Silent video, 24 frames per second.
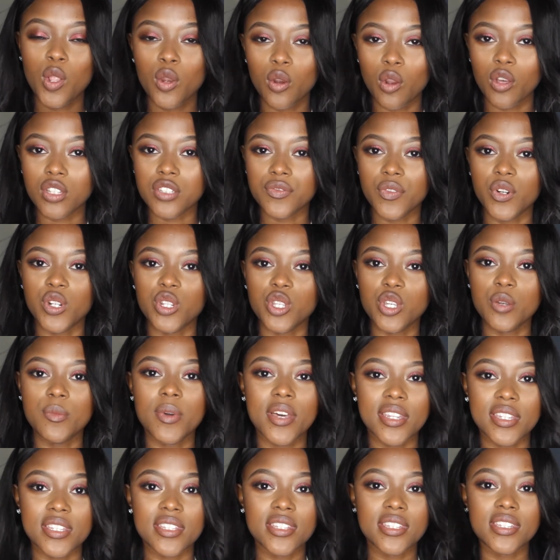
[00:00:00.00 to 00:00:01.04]
lots of volume,
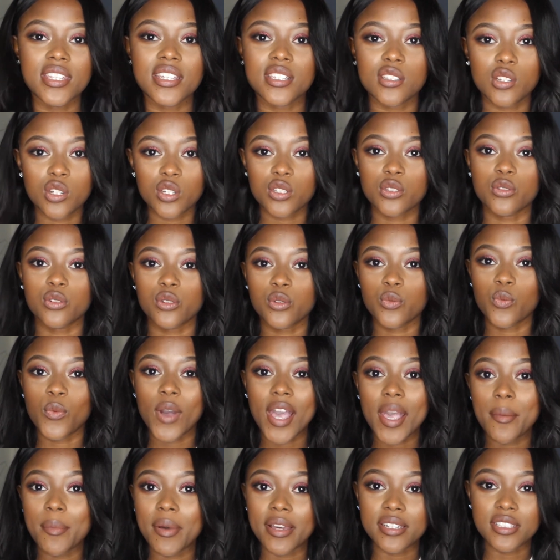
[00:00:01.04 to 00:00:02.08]
and this looked
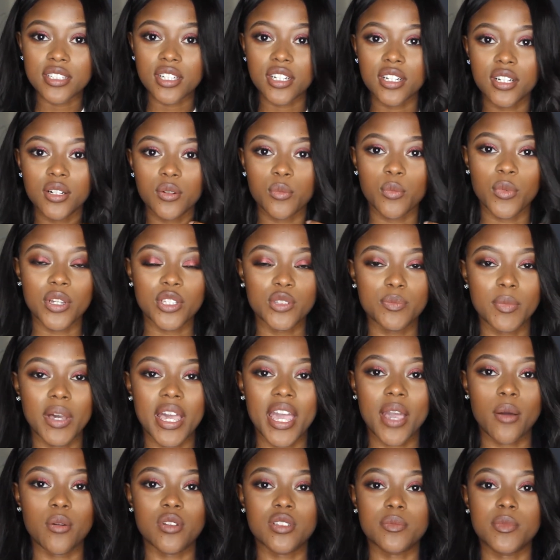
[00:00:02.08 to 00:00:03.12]
way better when my
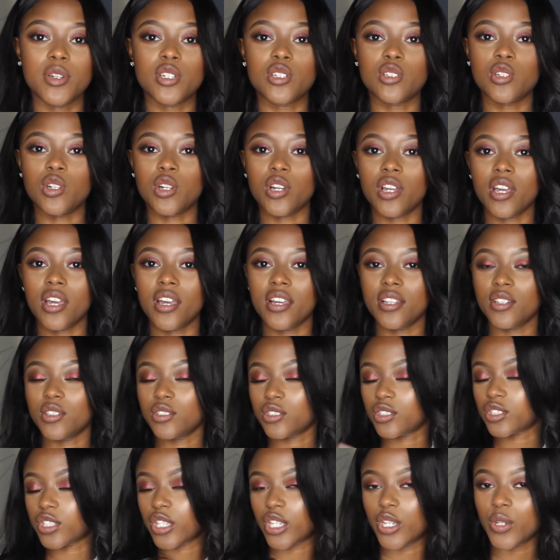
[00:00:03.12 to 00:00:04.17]
hair was much longer. It
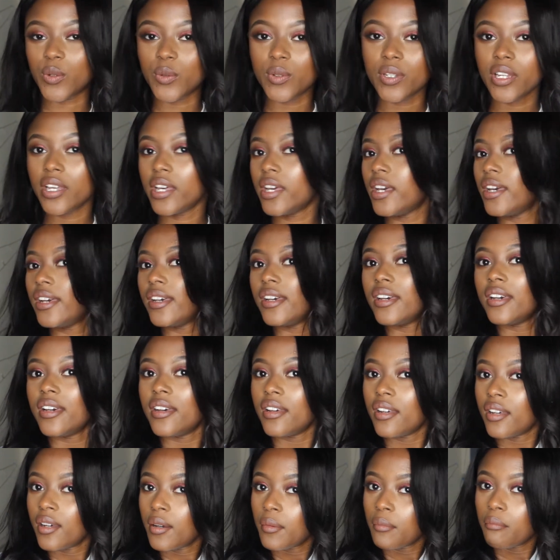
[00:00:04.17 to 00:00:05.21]
looks cute,
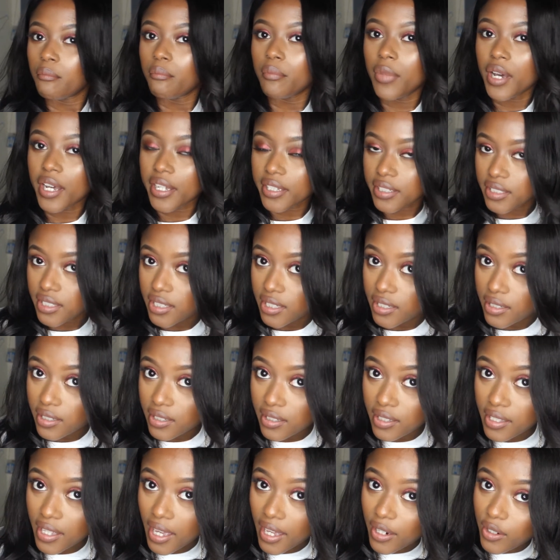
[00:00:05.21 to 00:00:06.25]
but
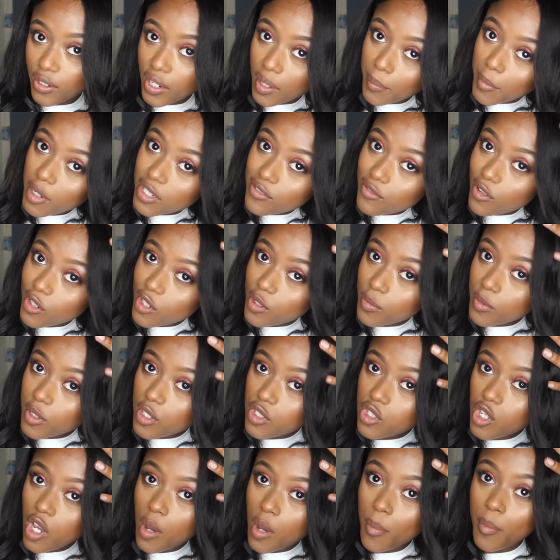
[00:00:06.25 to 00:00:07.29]
yeah, I don't like much volume on the
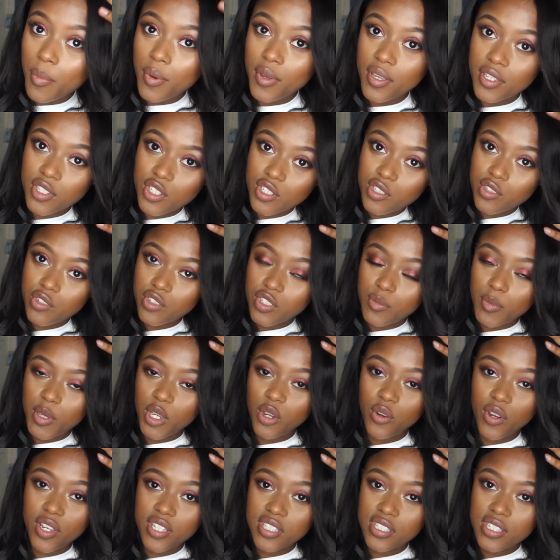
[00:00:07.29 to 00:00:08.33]
top. It just looks a bit
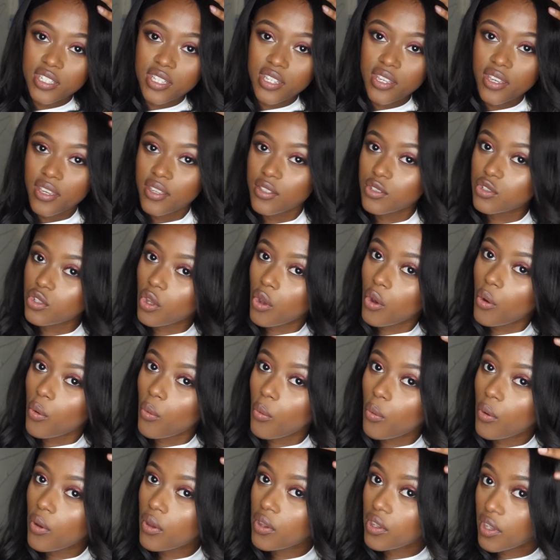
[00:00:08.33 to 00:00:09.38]
crazy. So
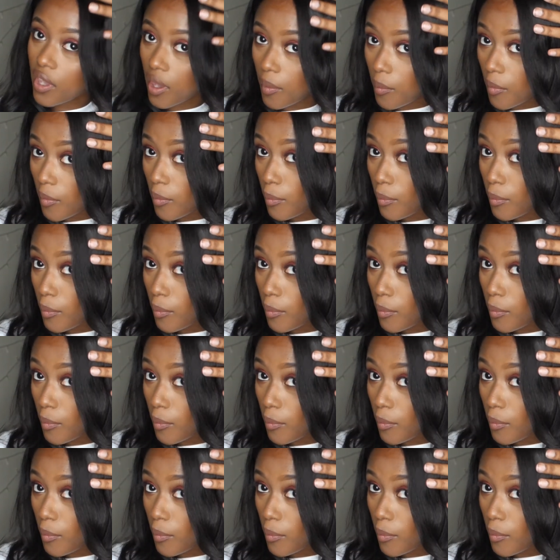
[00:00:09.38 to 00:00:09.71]
yeah,